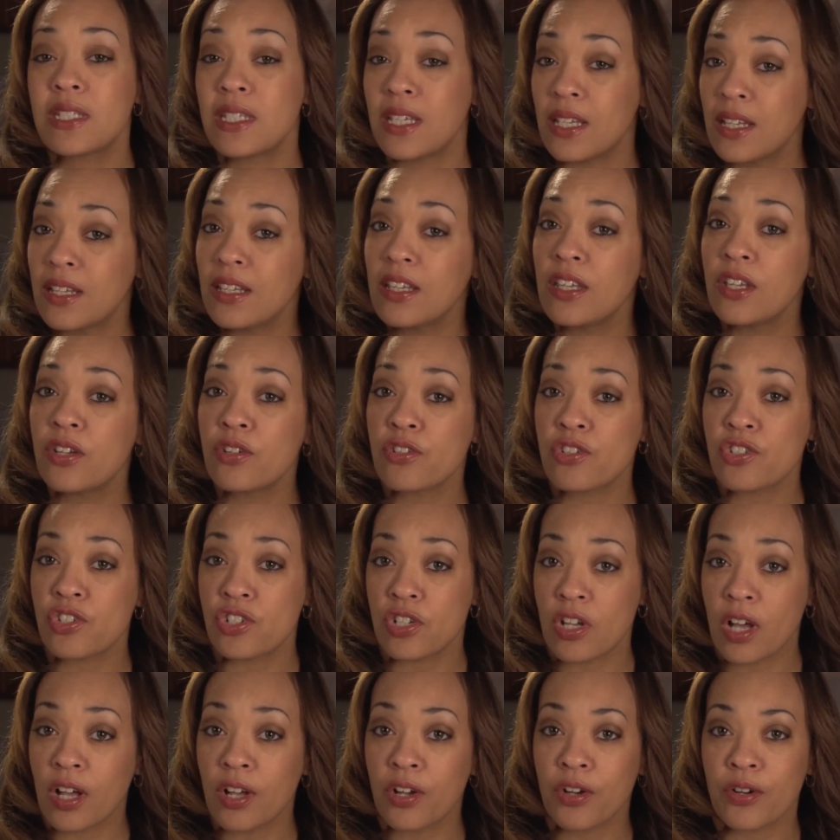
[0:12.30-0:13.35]
10 years
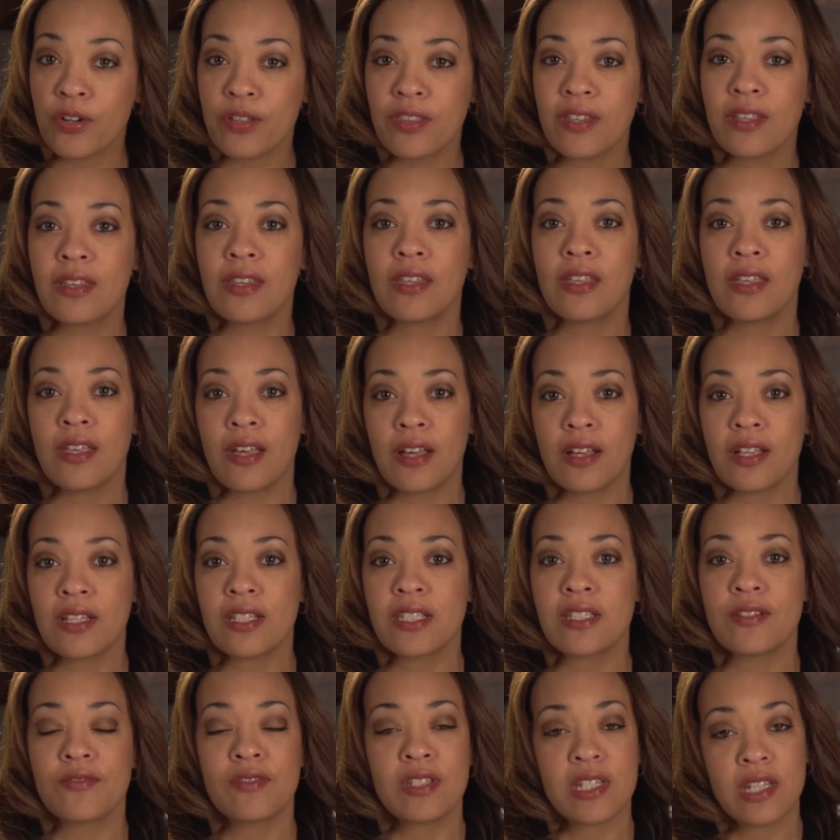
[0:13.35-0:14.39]
younger than the
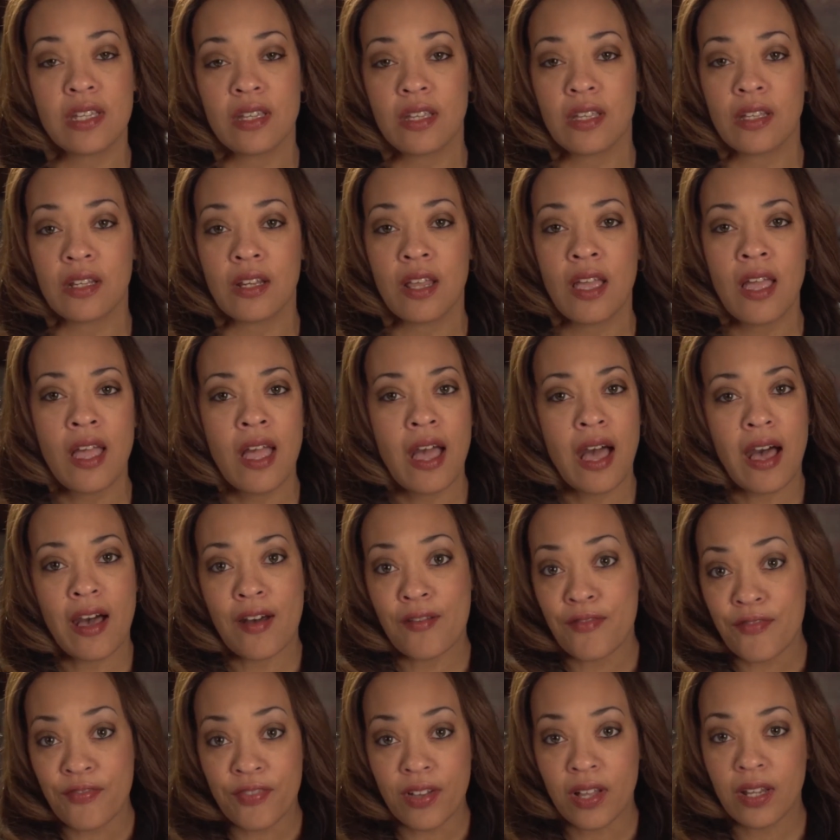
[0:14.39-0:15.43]
youngest of 10,
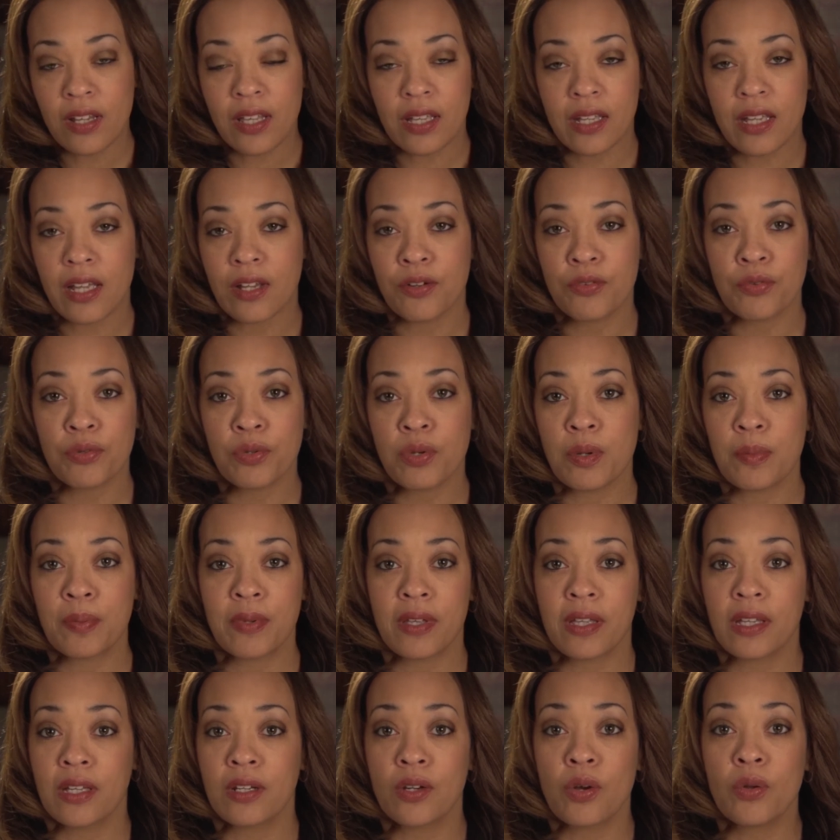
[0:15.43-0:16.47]
I felt like I grew up
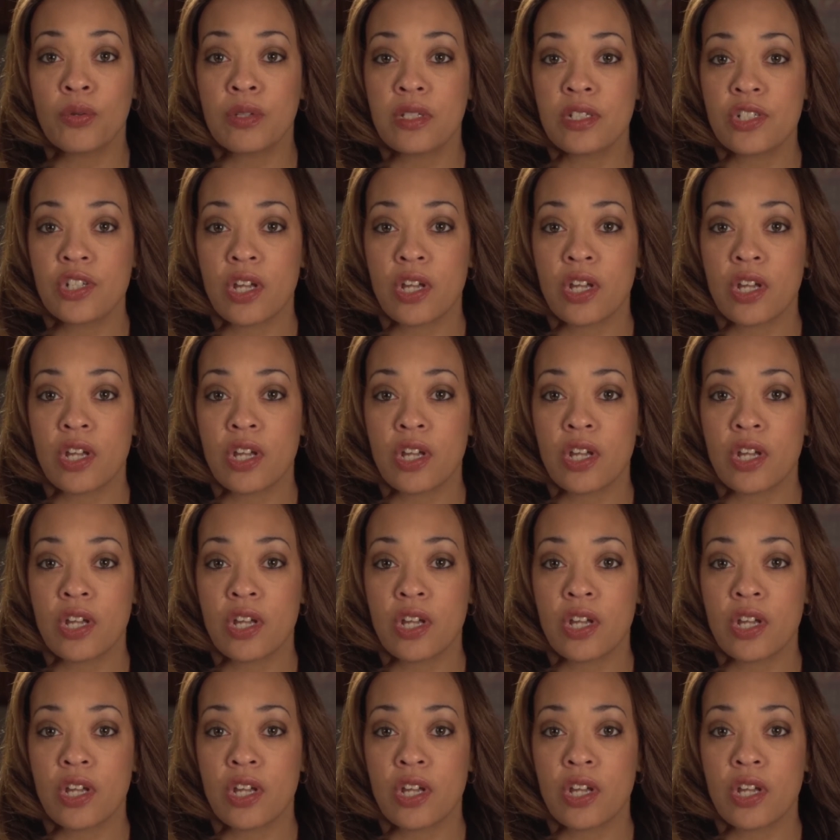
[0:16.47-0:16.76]
like an only